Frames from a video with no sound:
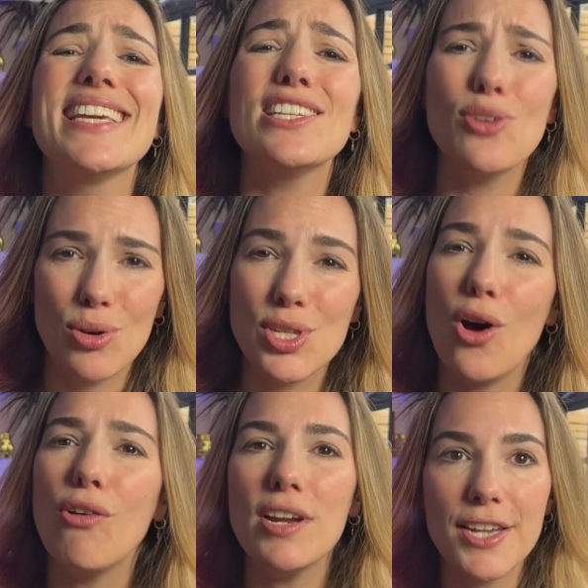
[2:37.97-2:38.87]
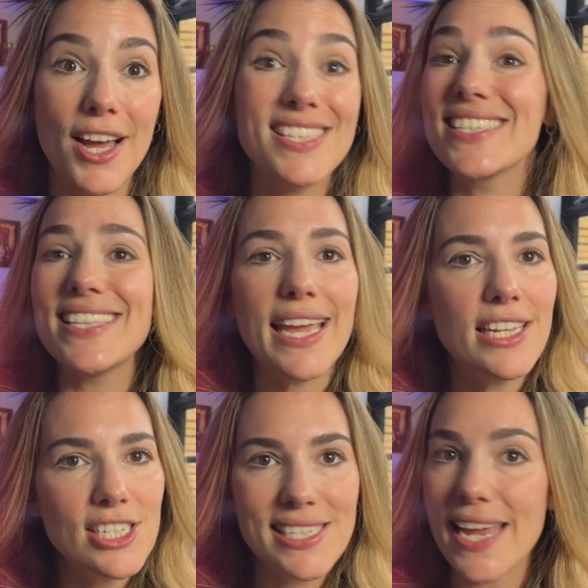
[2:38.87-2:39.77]
See a doctor or a nurse because they
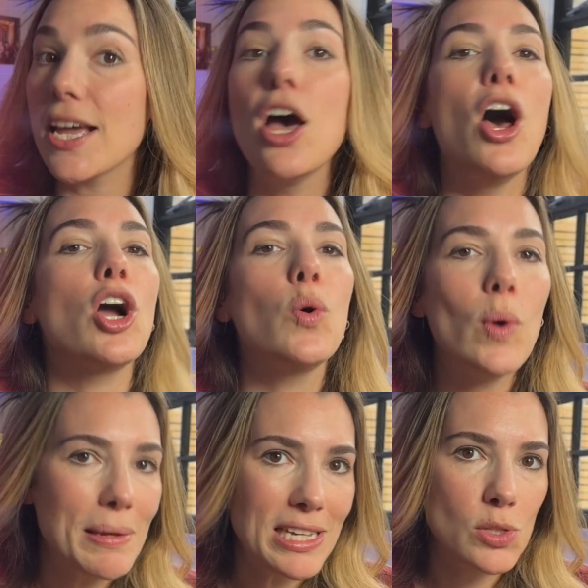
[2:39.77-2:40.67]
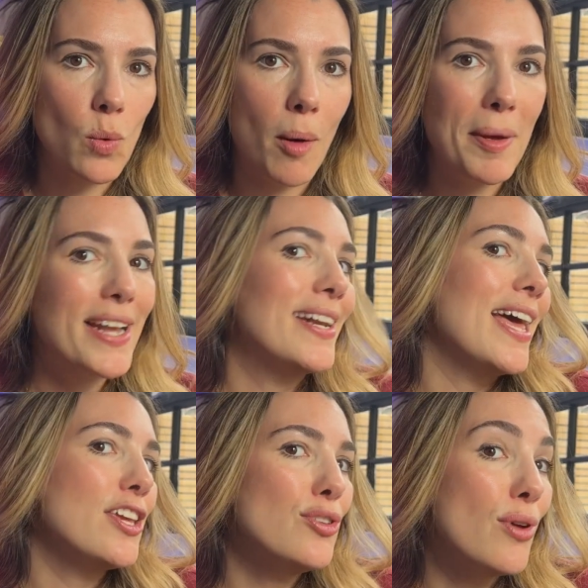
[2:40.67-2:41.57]
can just take a quick swab and
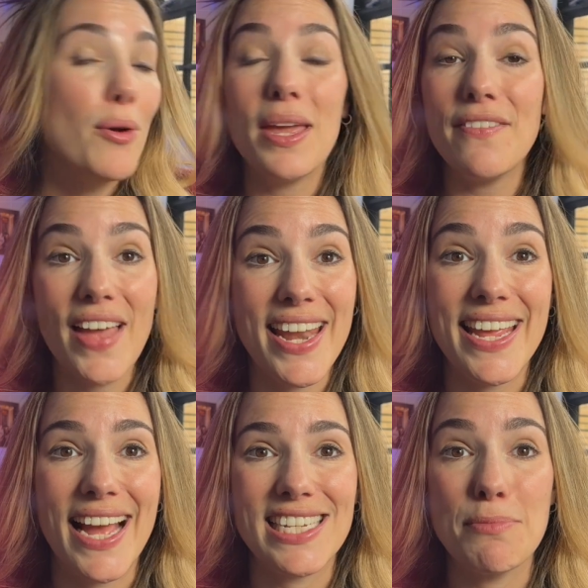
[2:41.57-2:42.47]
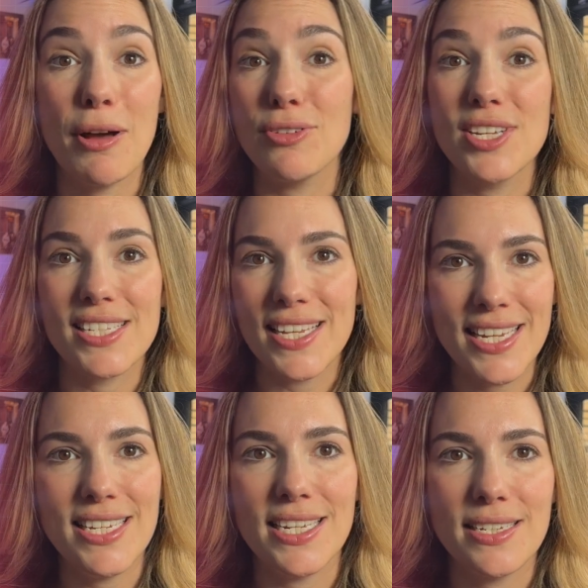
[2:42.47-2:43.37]
let you know if any antibiotics are
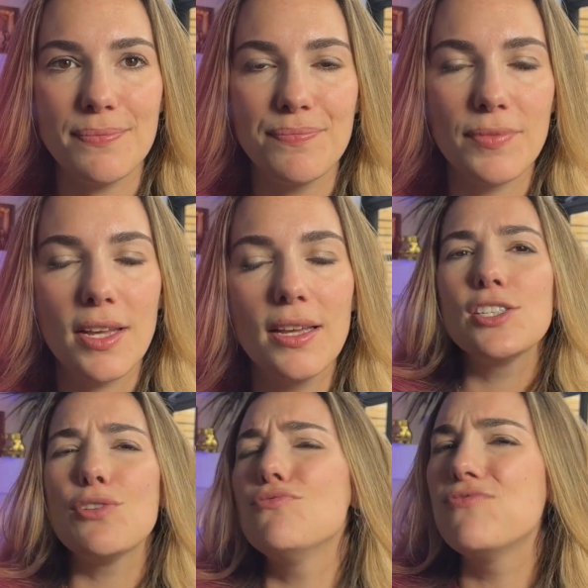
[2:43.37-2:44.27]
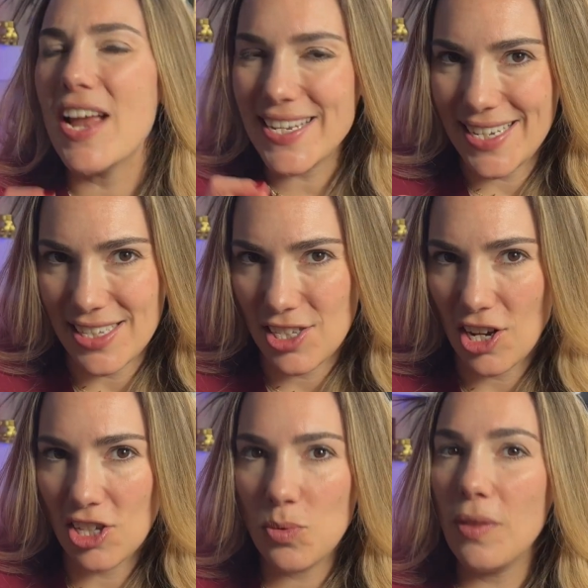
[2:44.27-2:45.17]
needed. So red
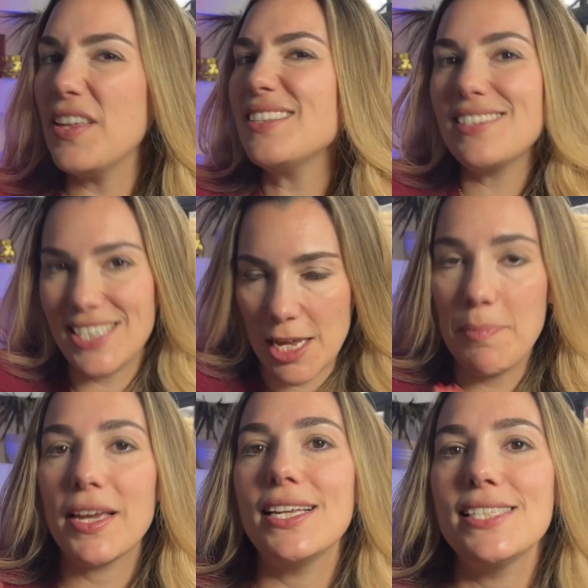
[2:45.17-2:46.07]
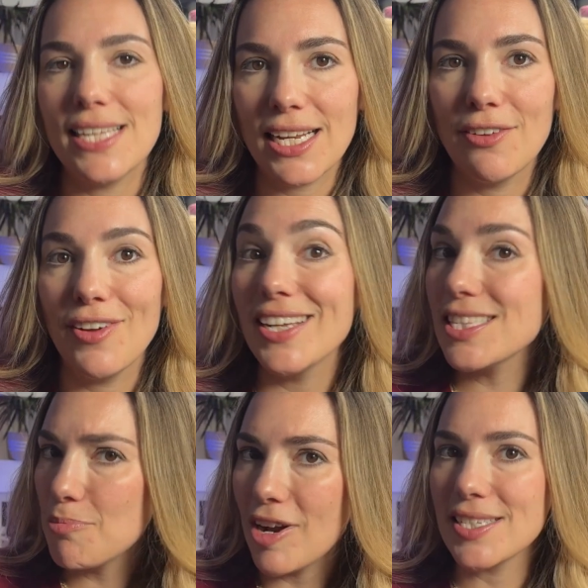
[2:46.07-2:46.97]
discharge, well this typically
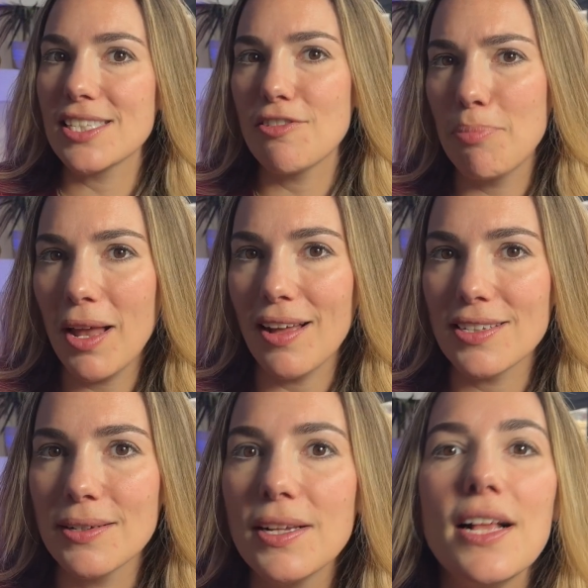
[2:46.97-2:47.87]
signifies the presence of blood.